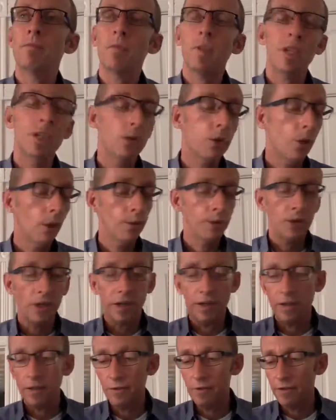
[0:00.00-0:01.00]
in terms
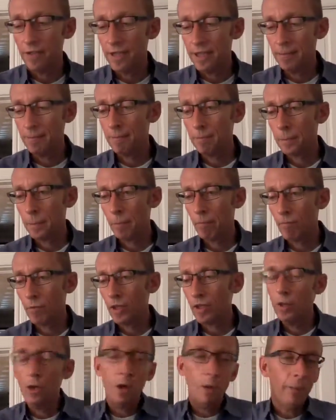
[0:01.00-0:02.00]
of a
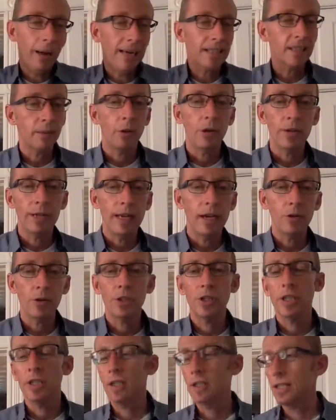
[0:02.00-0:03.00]
basketball
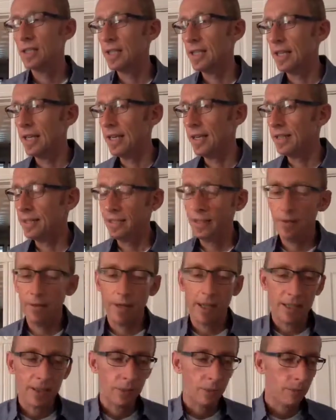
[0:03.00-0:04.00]
analogy, because
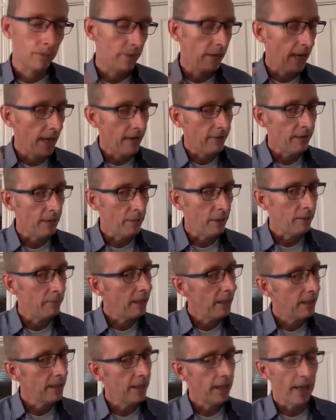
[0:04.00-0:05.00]
that's what Halftime Mike
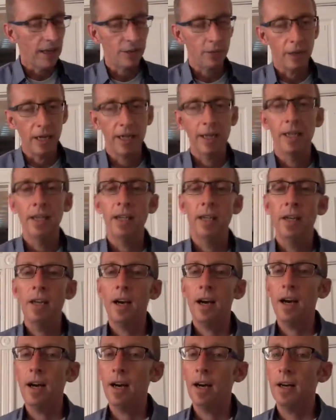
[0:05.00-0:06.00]
podcast, right?
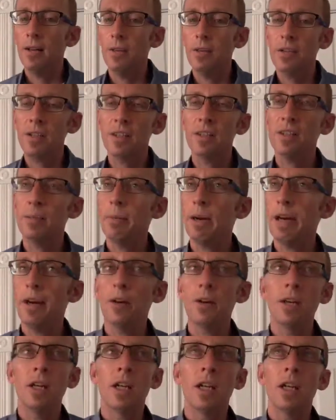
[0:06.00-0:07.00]
This is
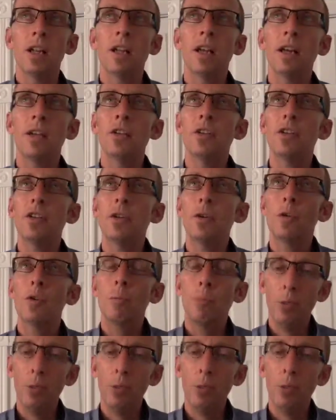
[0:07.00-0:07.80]
about the